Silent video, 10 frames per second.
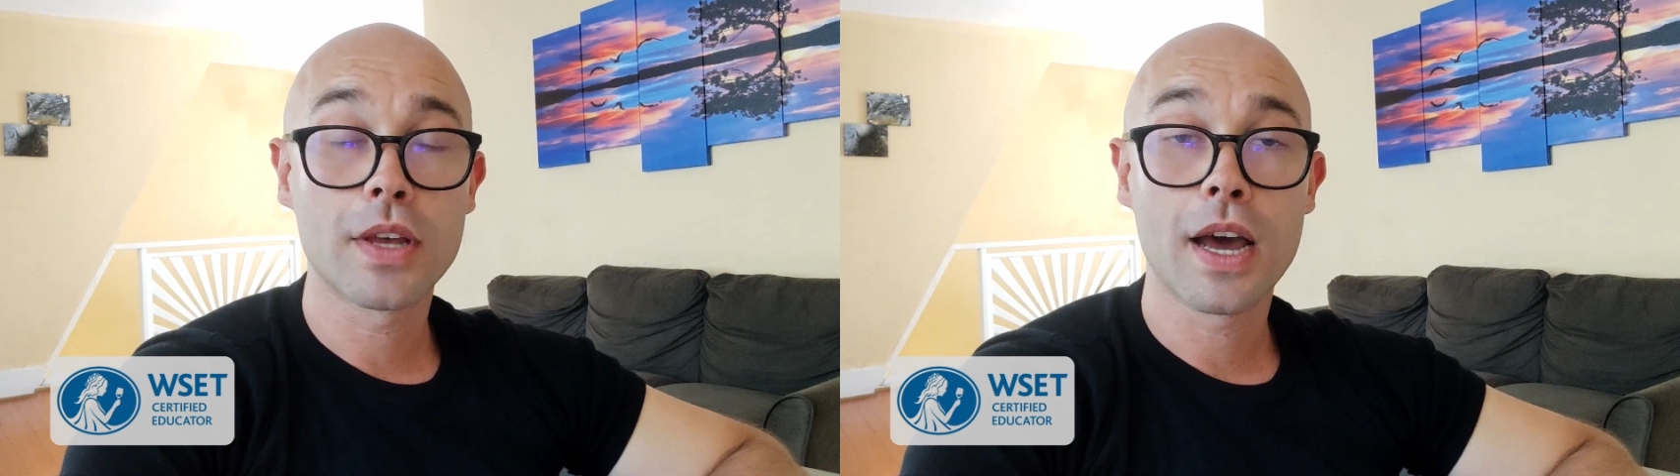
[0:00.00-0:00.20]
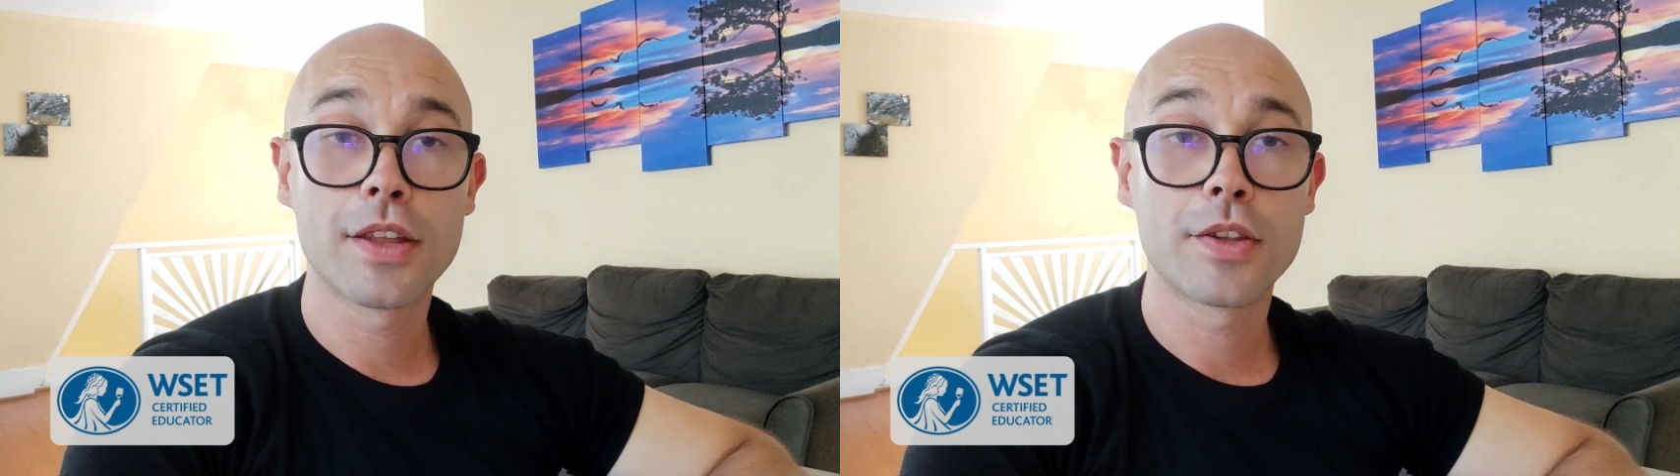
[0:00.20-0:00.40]

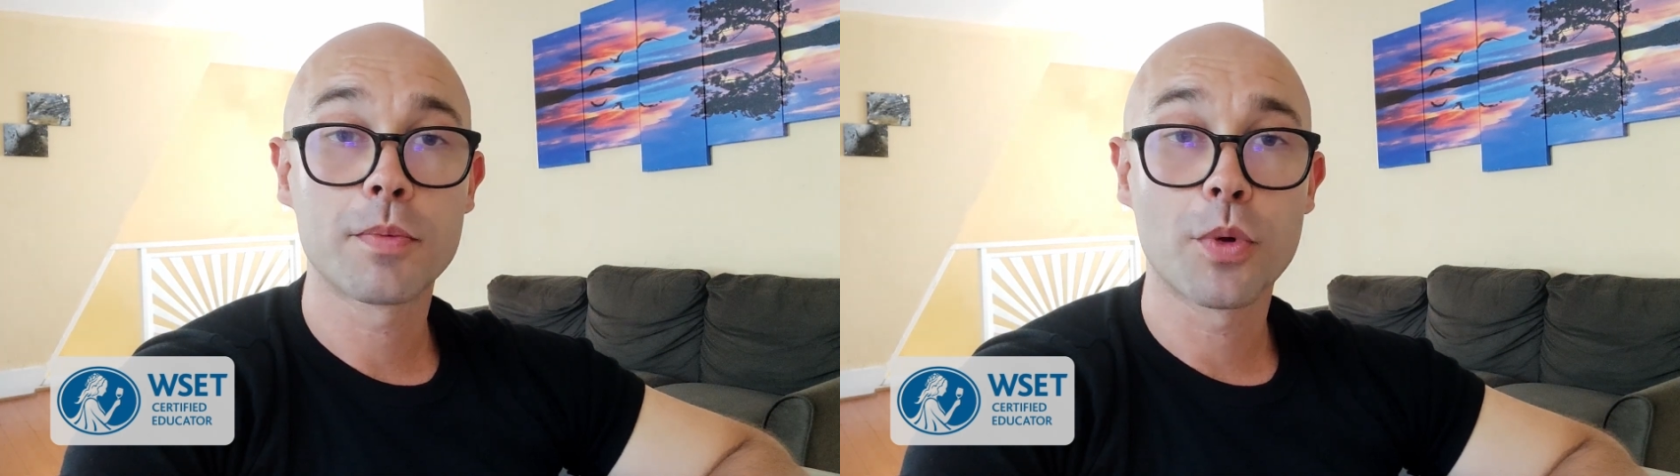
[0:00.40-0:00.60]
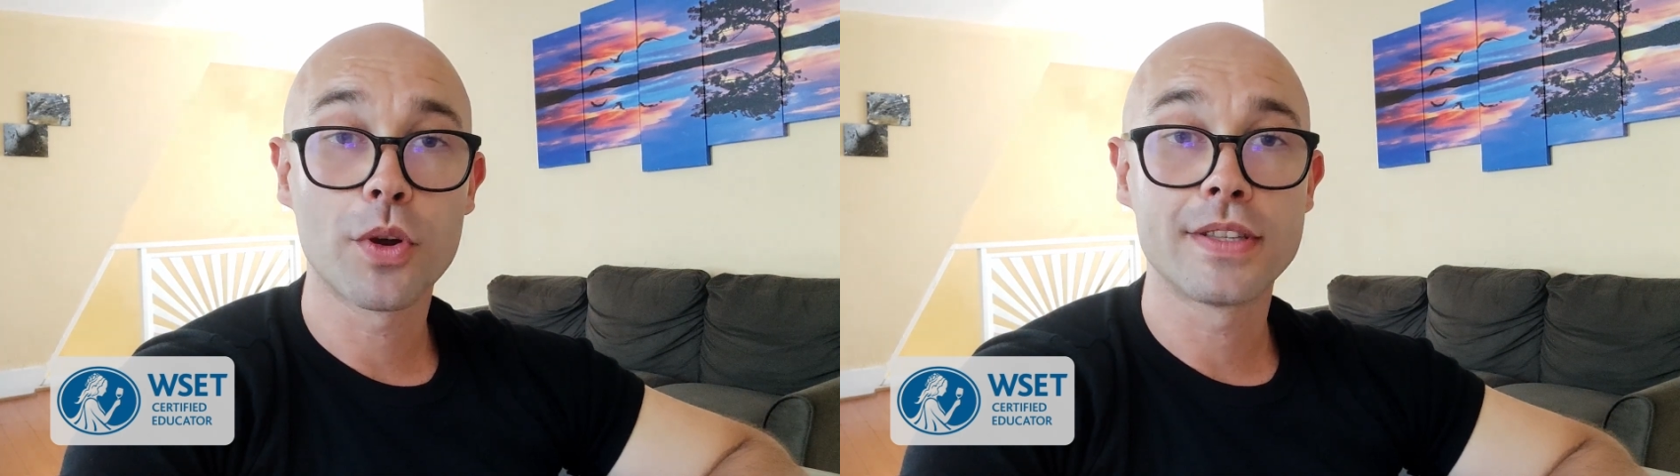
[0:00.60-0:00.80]

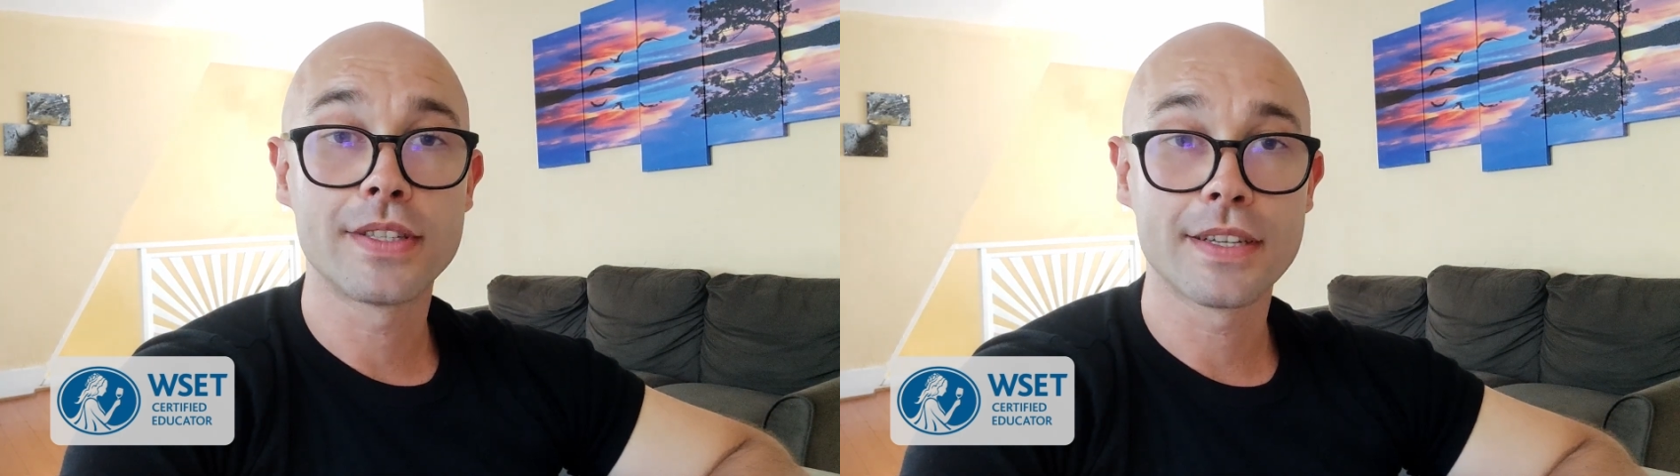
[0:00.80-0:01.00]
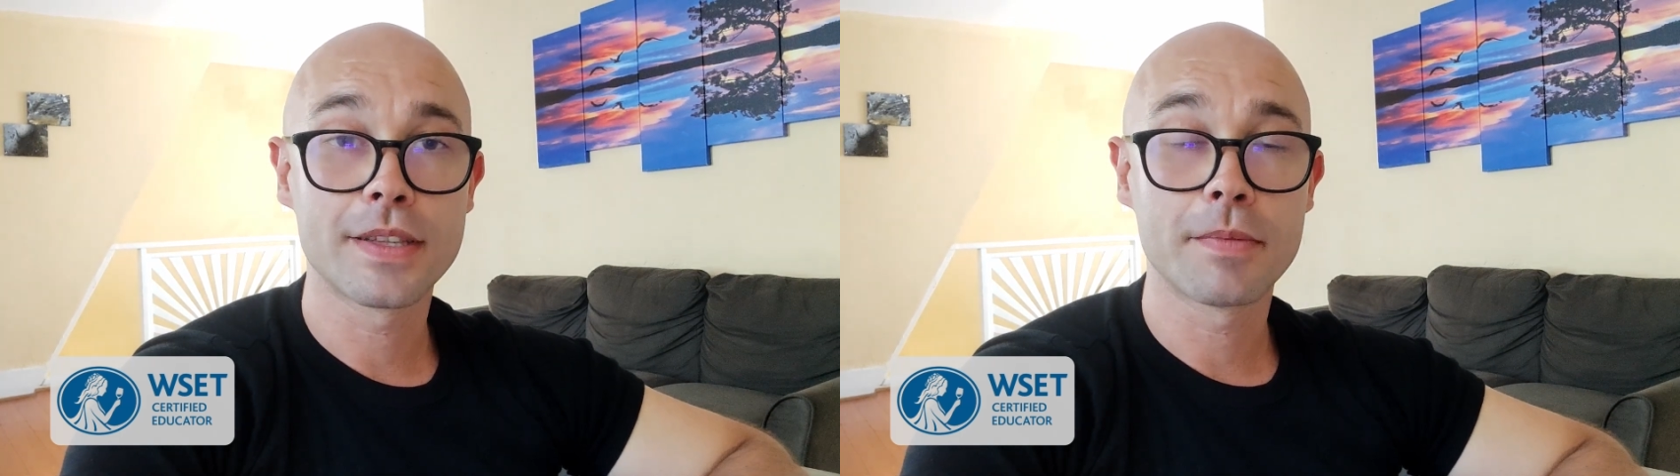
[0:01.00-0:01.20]
100-point
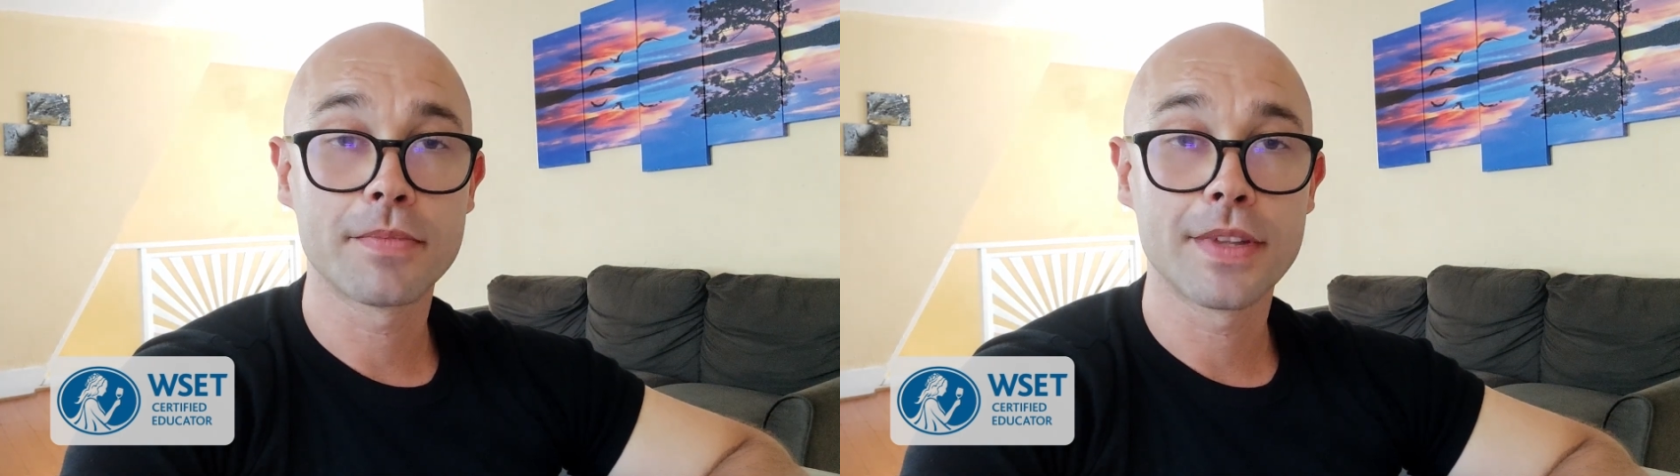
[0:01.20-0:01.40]
system